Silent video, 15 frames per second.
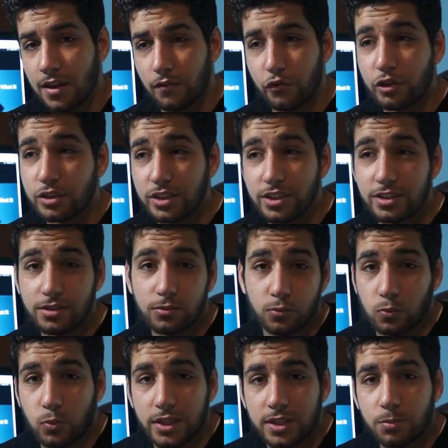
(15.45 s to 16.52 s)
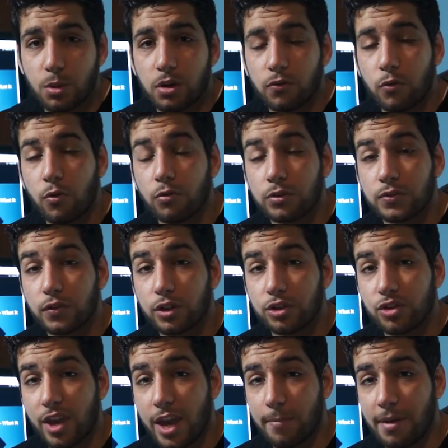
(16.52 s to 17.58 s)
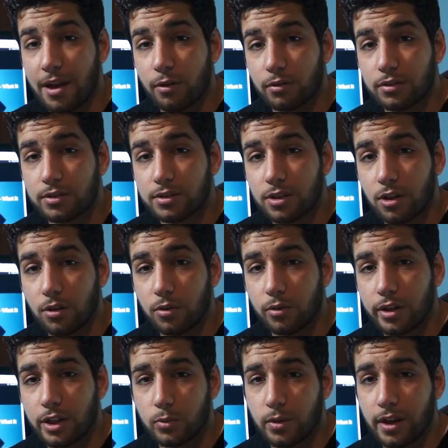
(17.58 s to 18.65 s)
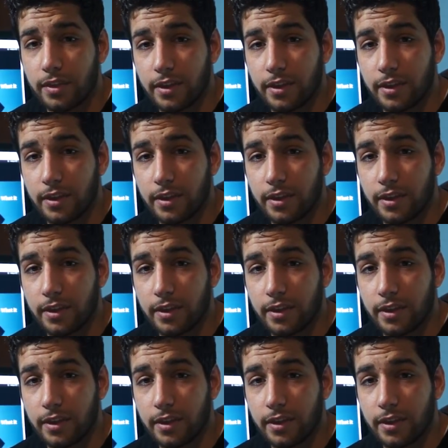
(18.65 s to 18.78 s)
versus when smartphones first came out. So here's what I